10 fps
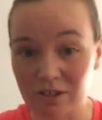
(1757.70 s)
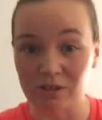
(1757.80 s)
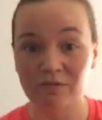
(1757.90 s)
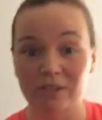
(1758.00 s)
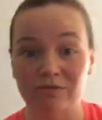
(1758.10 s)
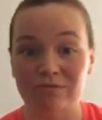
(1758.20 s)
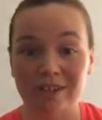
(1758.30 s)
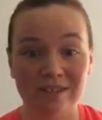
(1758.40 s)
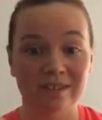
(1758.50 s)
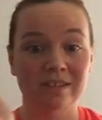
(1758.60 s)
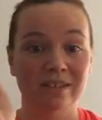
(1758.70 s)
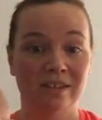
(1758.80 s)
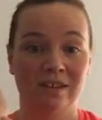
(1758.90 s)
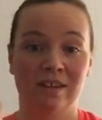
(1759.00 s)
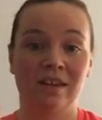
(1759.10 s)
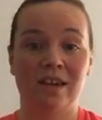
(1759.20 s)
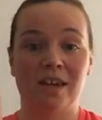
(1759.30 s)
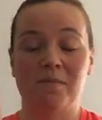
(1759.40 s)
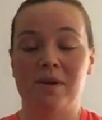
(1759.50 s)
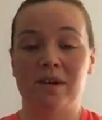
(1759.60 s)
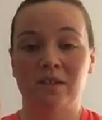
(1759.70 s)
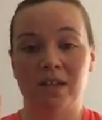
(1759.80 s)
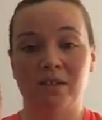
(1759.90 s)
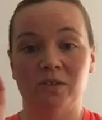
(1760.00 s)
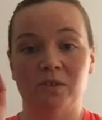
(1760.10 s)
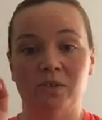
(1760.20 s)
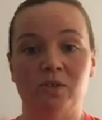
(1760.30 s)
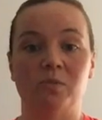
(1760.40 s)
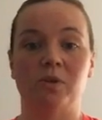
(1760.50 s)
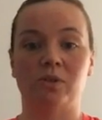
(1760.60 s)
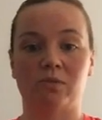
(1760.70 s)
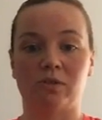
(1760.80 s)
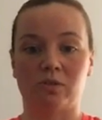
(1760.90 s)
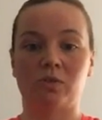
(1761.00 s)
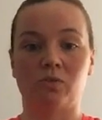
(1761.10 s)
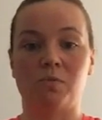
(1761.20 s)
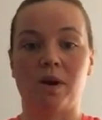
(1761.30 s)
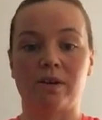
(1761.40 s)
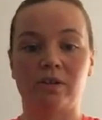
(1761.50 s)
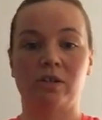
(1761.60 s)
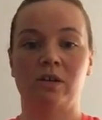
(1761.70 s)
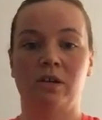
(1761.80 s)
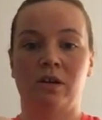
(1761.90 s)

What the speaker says: good for wrist extensors too, because we do so much